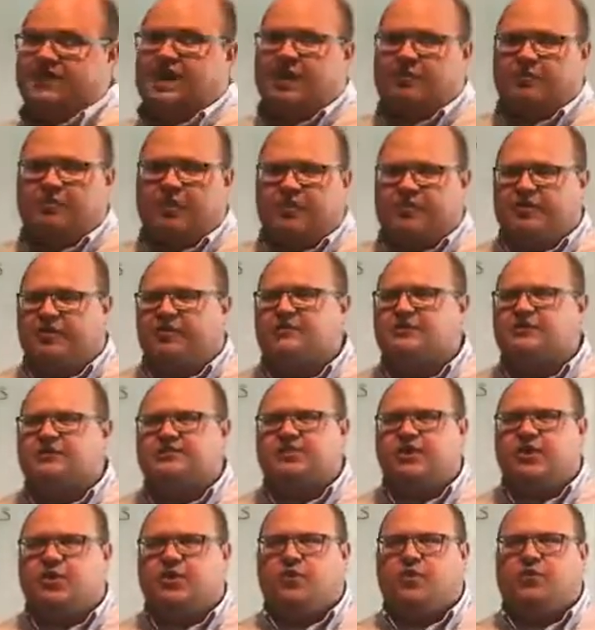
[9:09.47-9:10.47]
time rather.
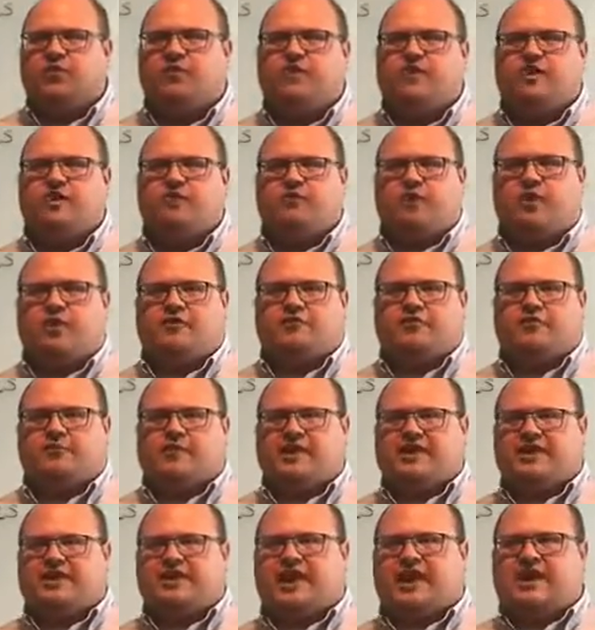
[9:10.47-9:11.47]
So we went from
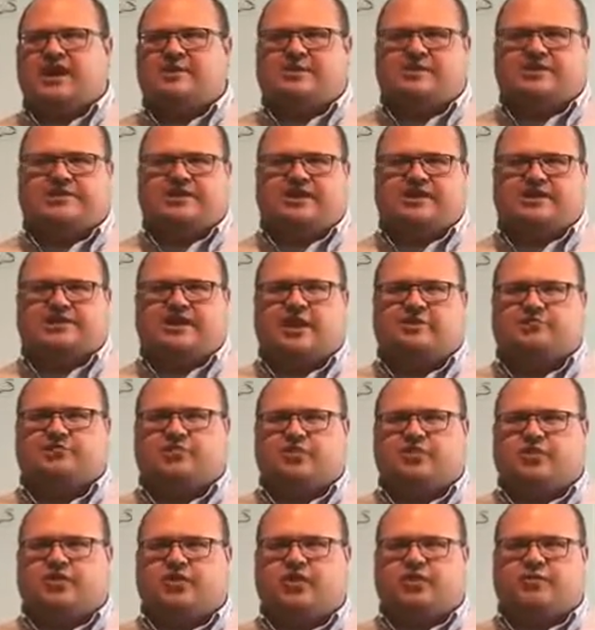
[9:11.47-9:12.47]
80-90% on time
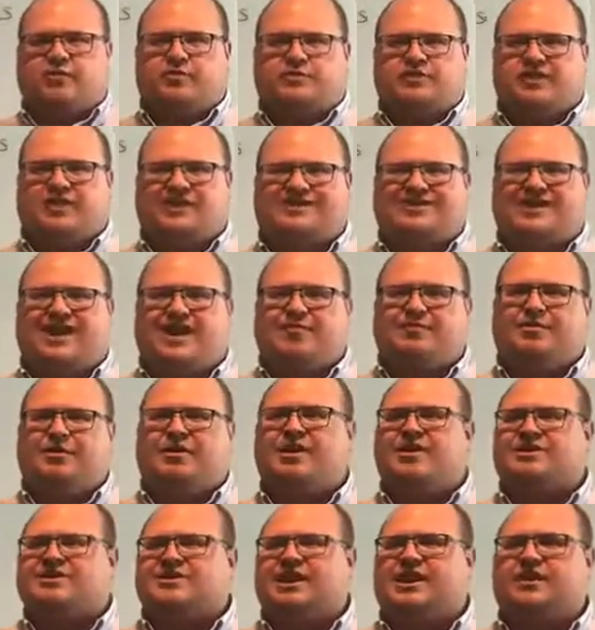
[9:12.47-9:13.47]
to 30% on time
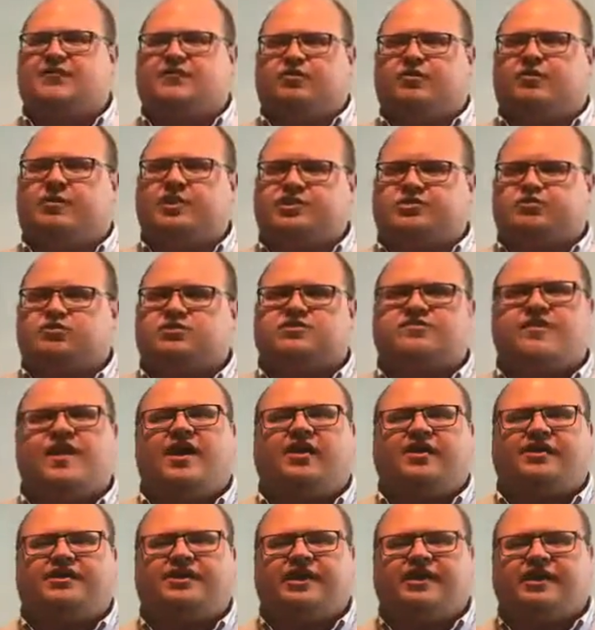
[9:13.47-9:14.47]
because the information was
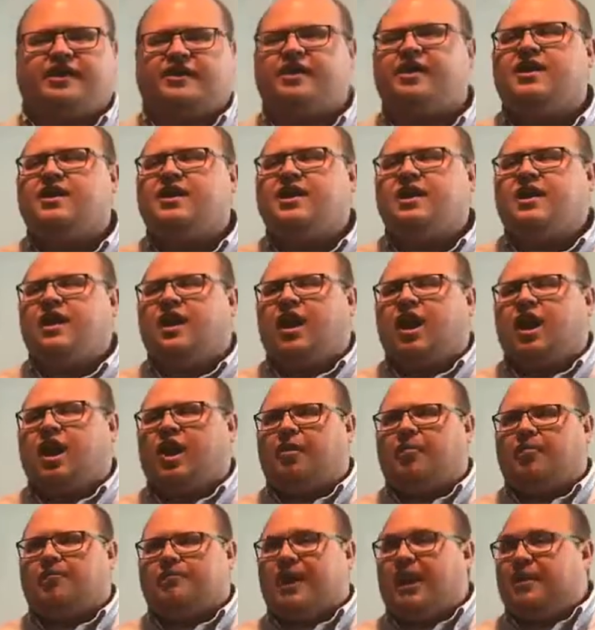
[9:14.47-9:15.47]
validated.
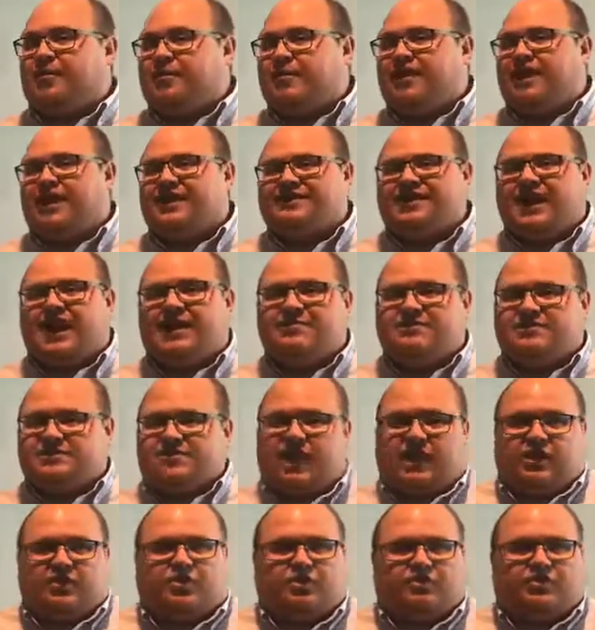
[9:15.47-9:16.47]
Not being on time is
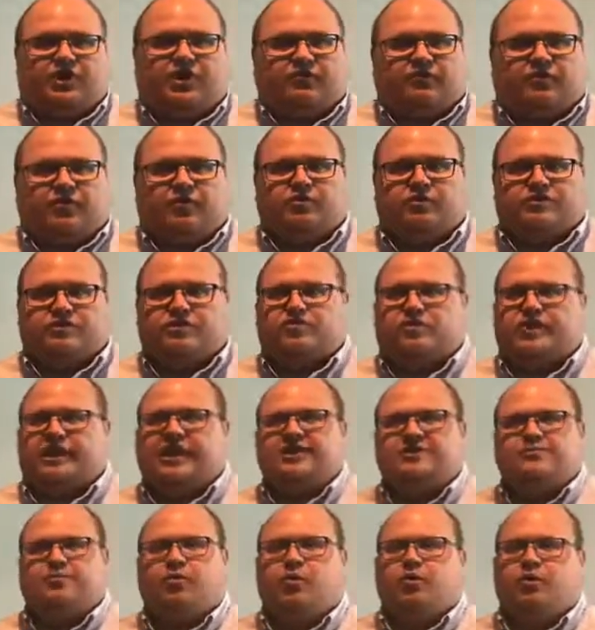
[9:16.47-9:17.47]
not a good thing for you as a
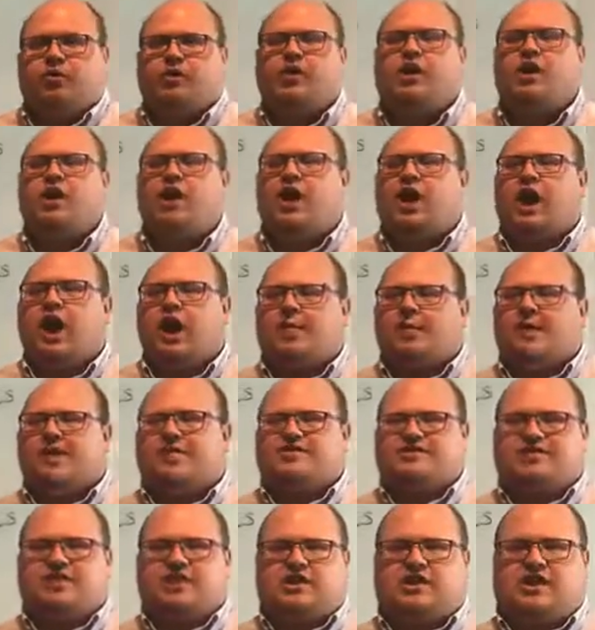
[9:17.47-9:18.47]
transporter.
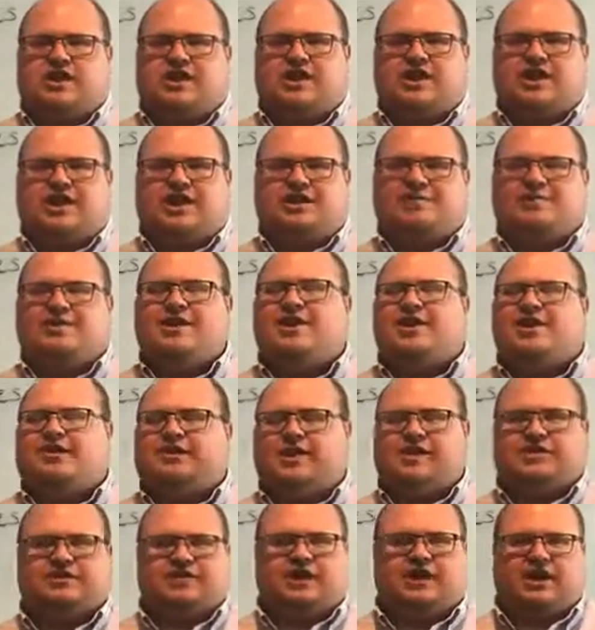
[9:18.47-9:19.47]
Obviously,
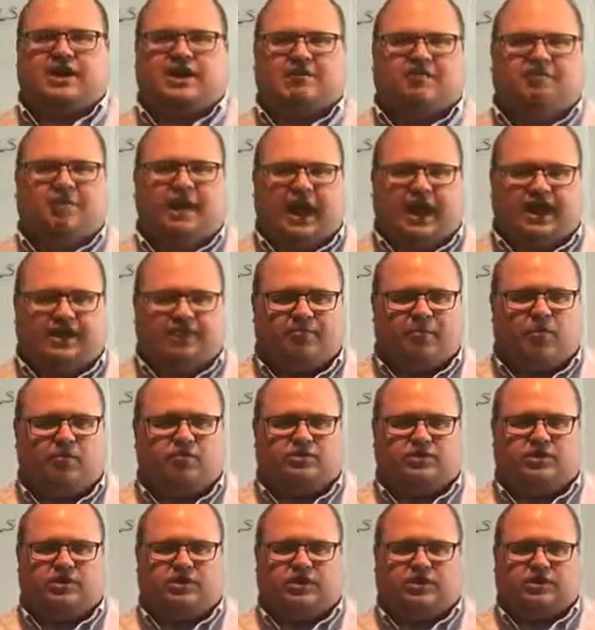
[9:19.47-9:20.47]
immediately it's going to impact
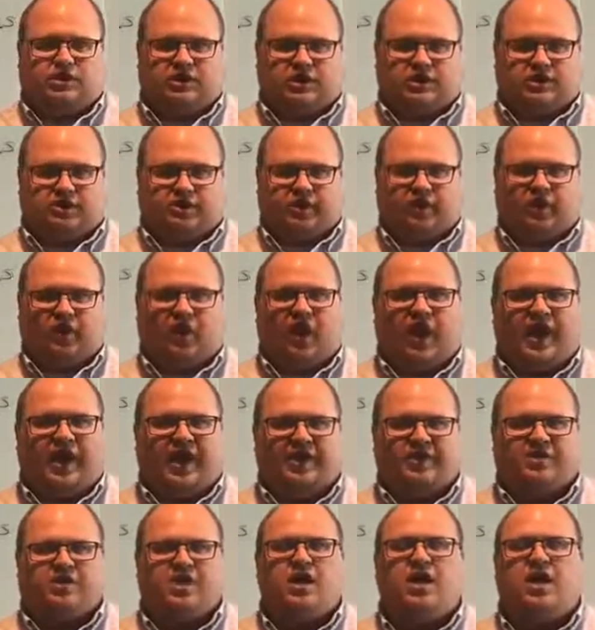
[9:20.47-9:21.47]
mostly the client,